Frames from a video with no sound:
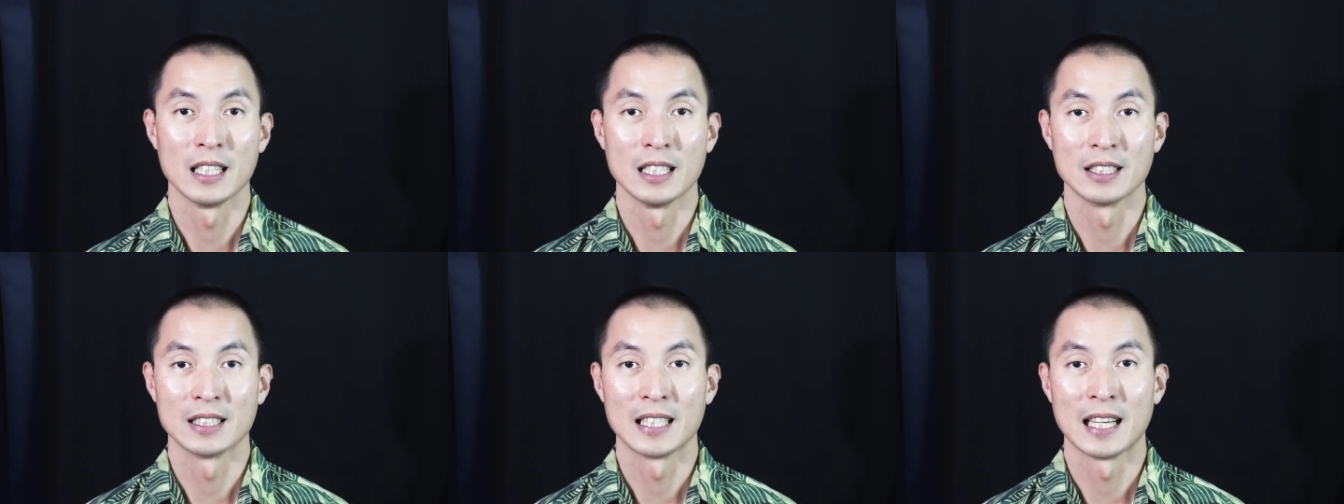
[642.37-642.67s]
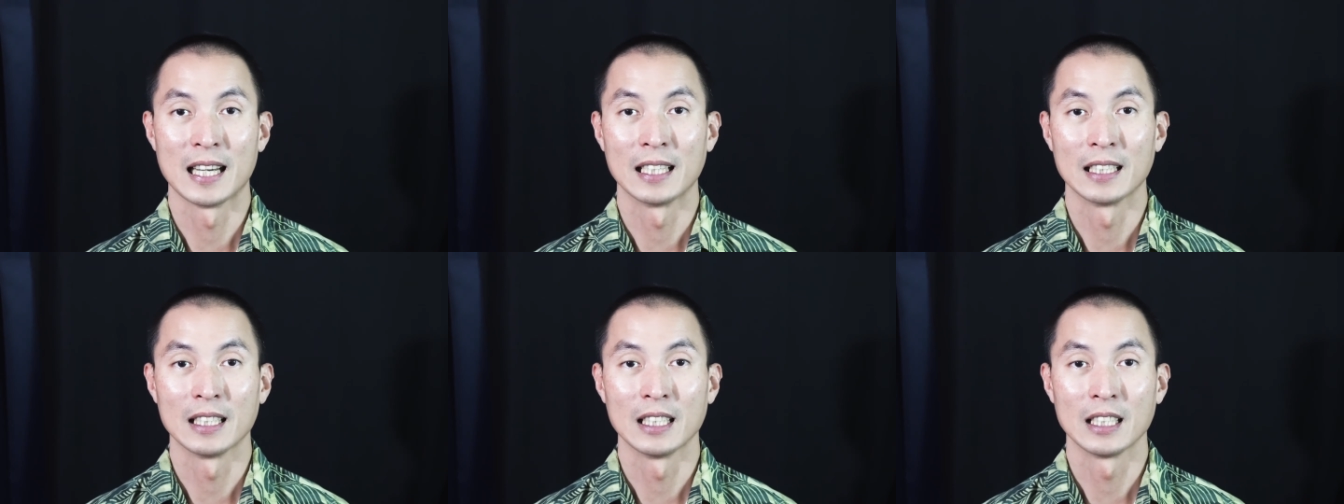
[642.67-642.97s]
is
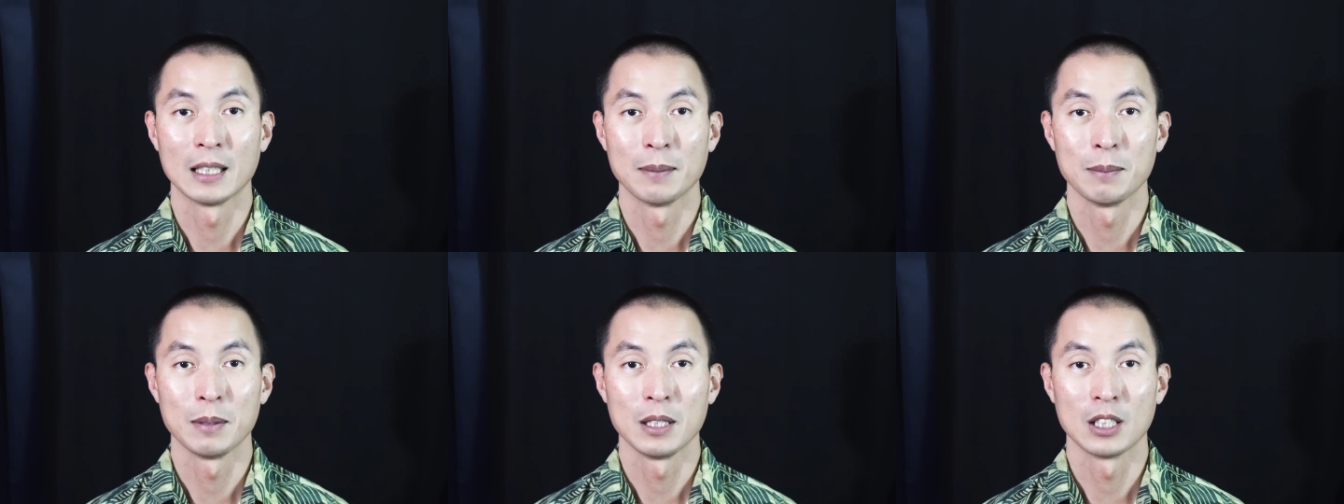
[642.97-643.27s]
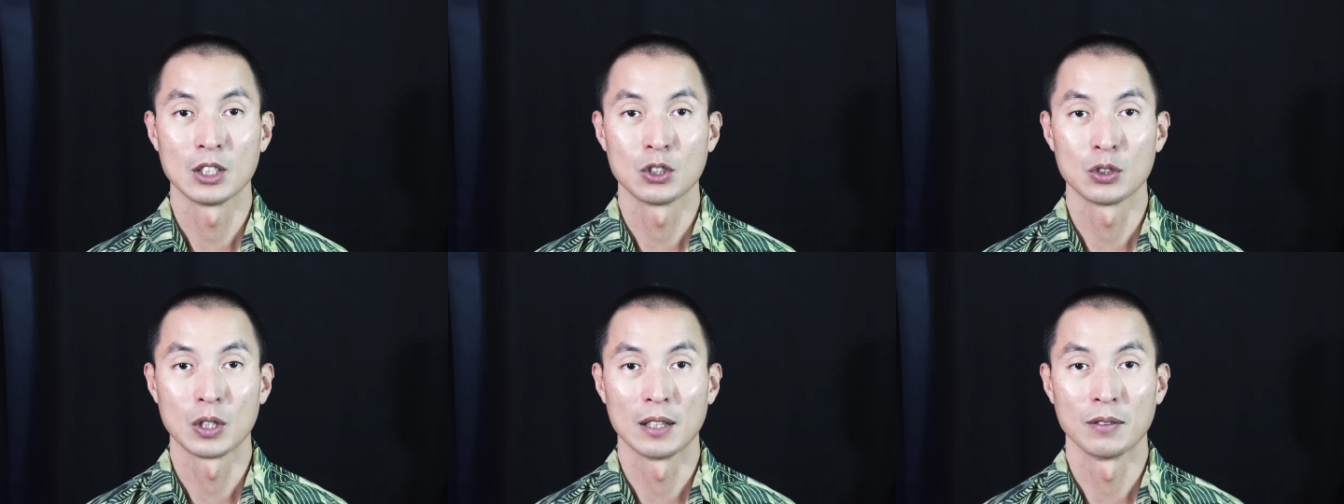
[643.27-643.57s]
that they can
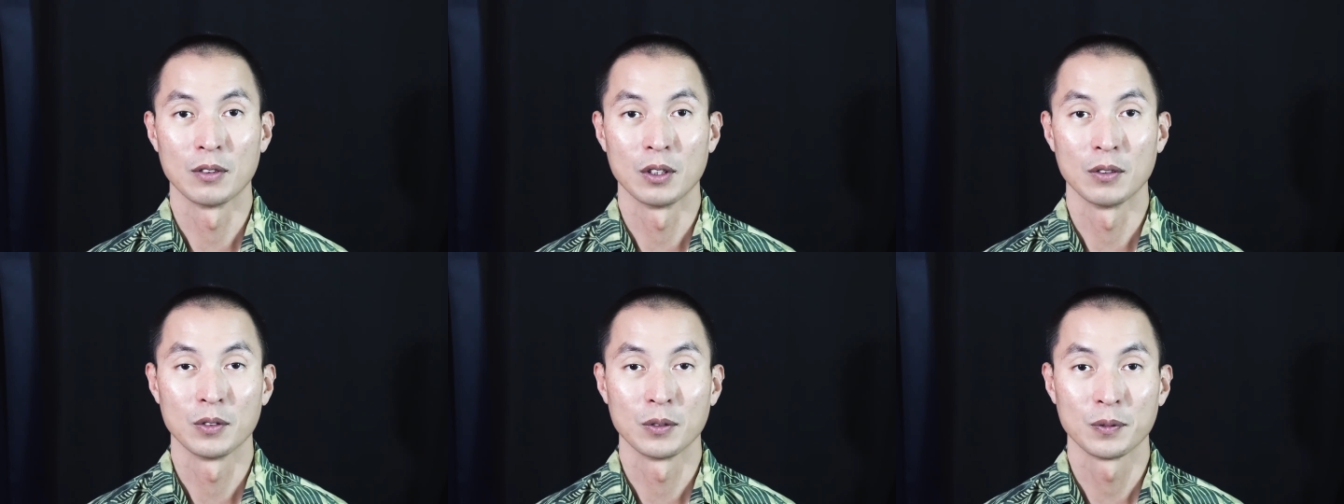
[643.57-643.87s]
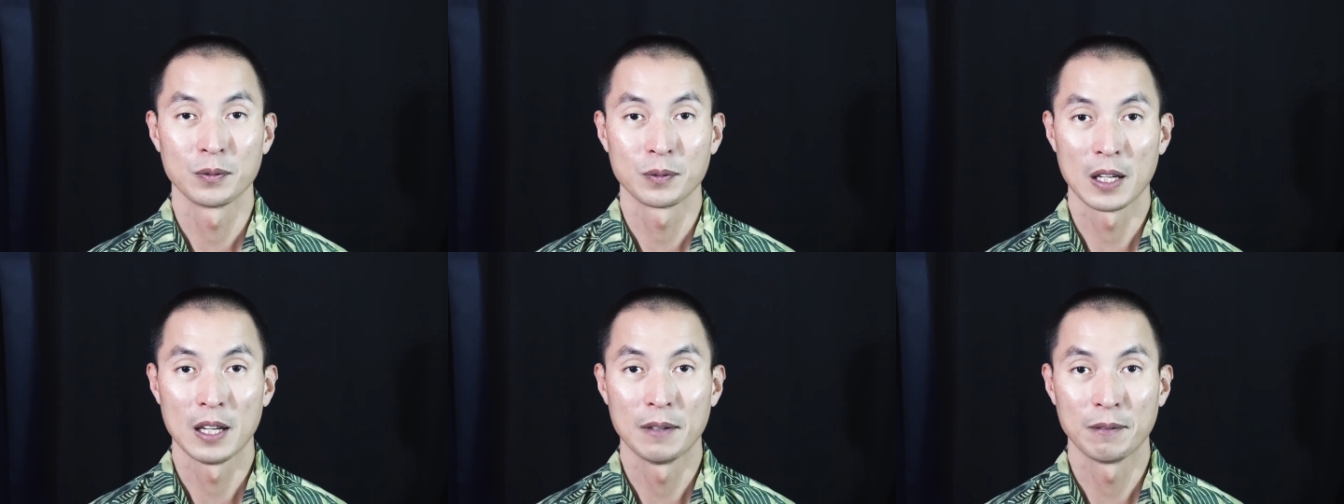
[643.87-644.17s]
be a driver of
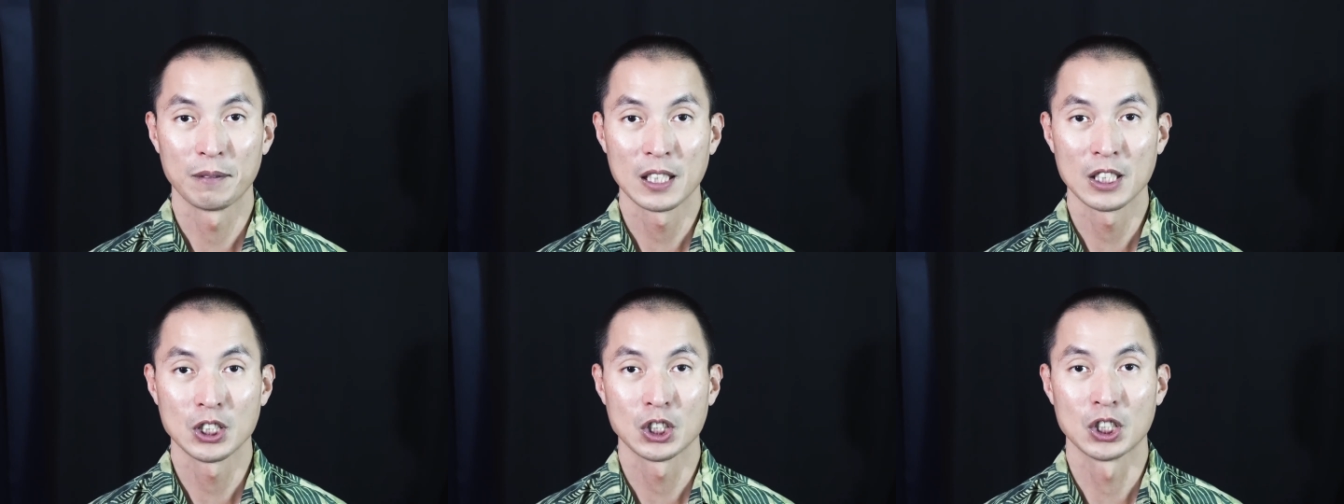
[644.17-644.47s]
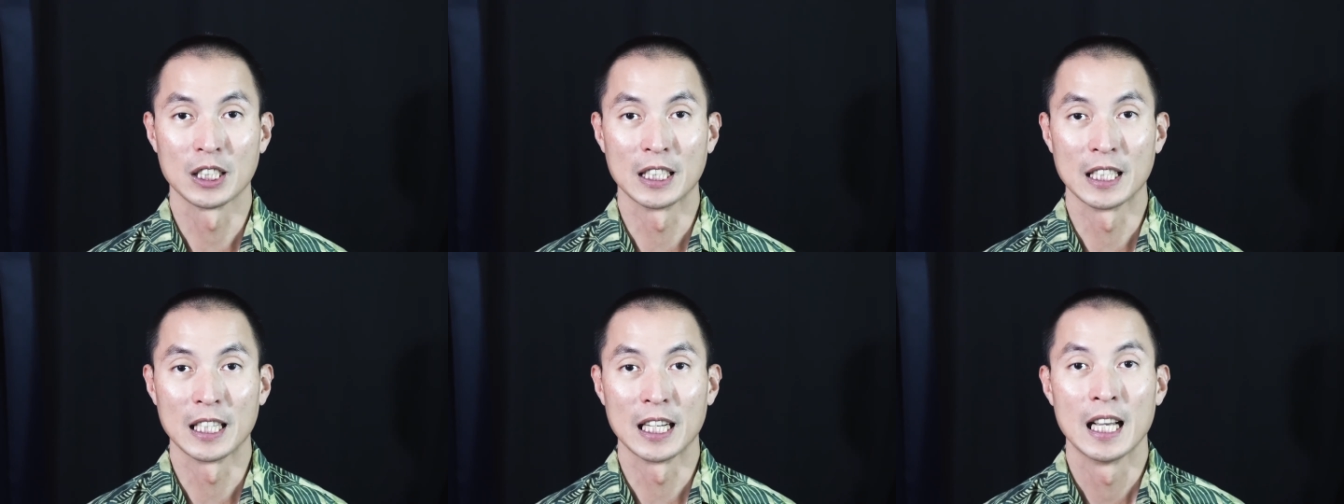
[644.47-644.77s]

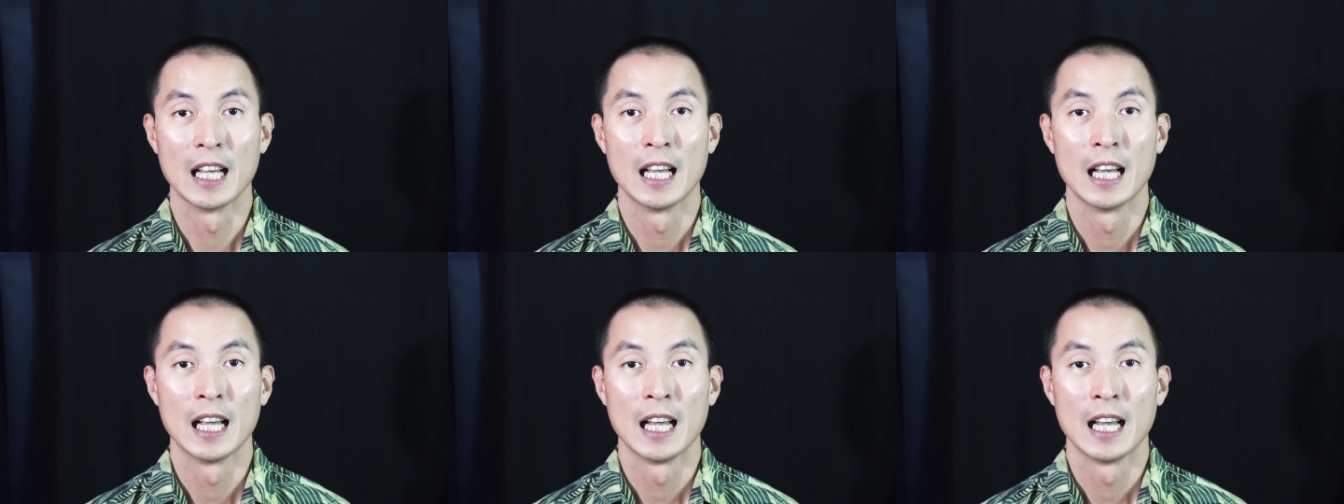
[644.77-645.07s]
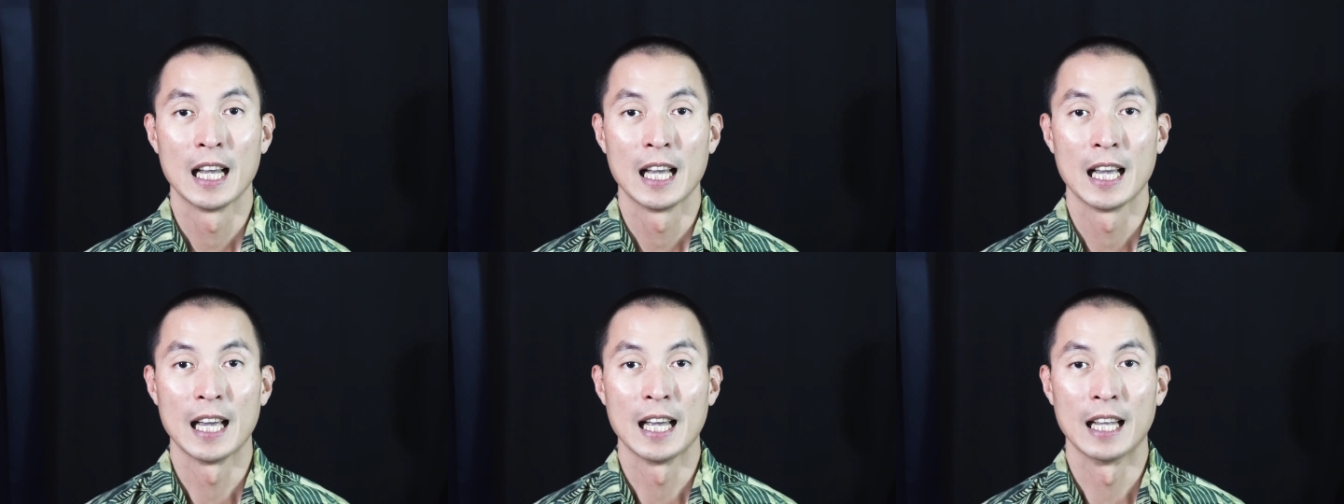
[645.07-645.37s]
inflation,